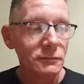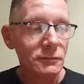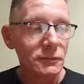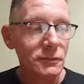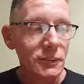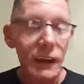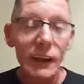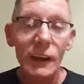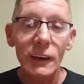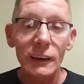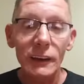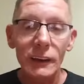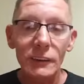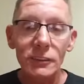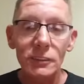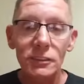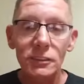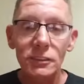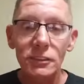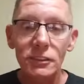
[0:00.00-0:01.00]
yeah,
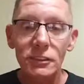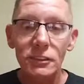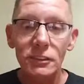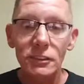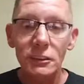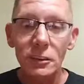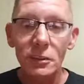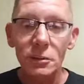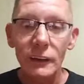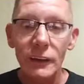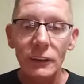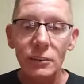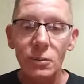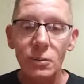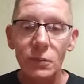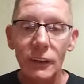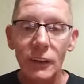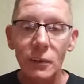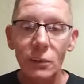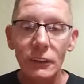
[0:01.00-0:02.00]
that's, you know, that's
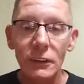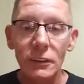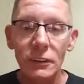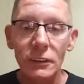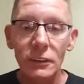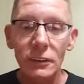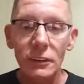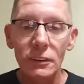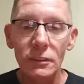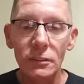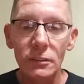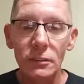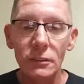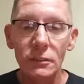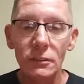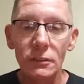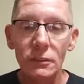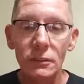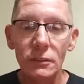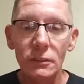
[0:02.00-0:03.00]
why I wanted to
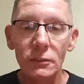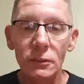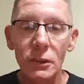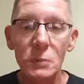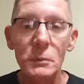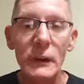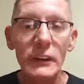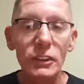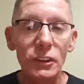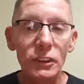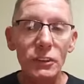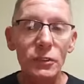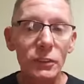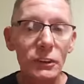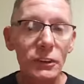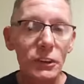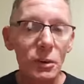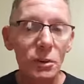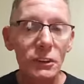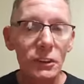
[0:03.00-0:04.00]
be make this
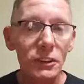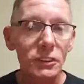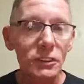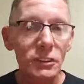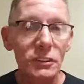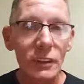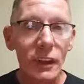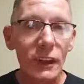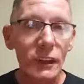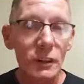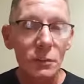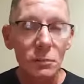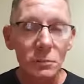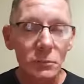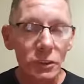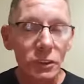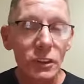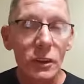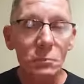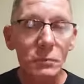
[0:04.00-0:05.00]
video because a lot of
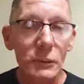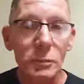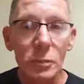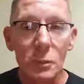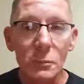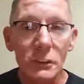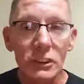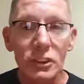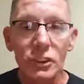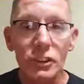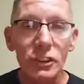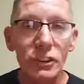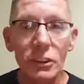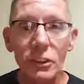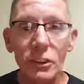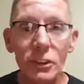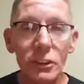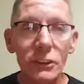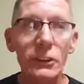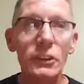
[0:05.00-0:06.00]
some people missed it
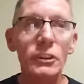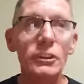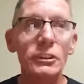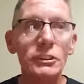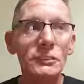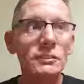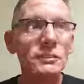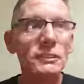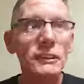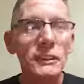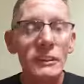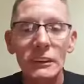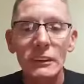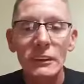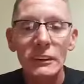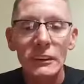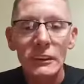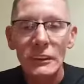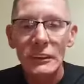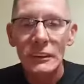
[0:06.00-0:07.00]
earlier and
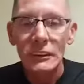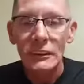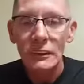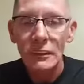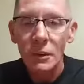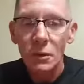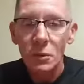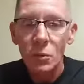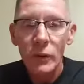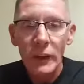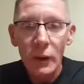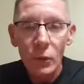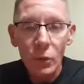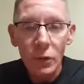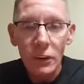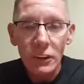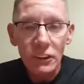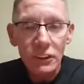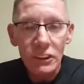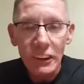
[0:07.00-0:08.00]
where I
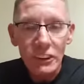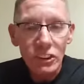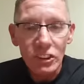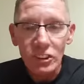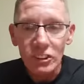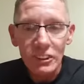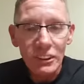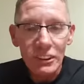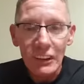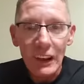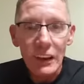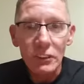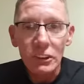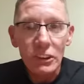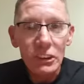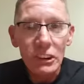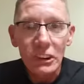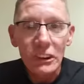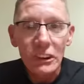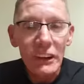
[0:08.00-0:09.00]
was, I just didn't have a
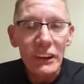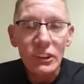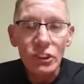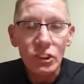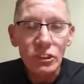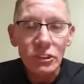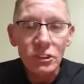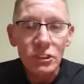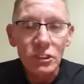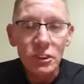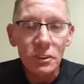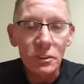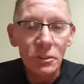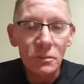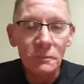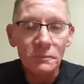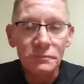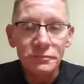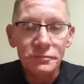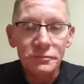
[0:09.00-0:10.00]
good connection. So,
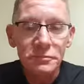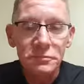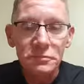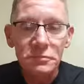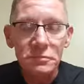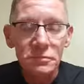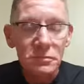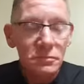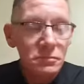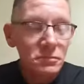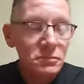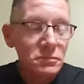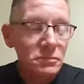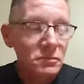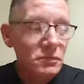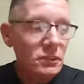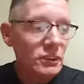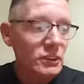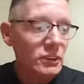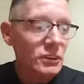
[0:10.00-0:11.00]

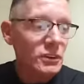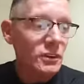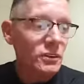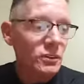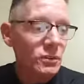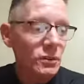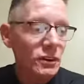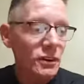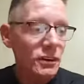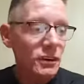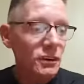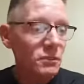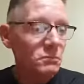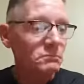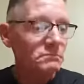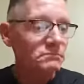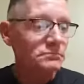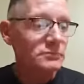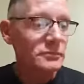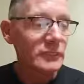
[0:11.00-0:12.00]
you know, um,
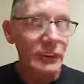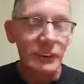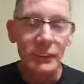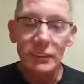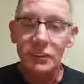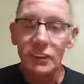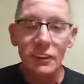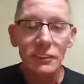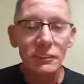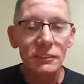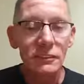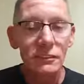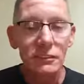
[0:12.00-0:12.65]
like I said,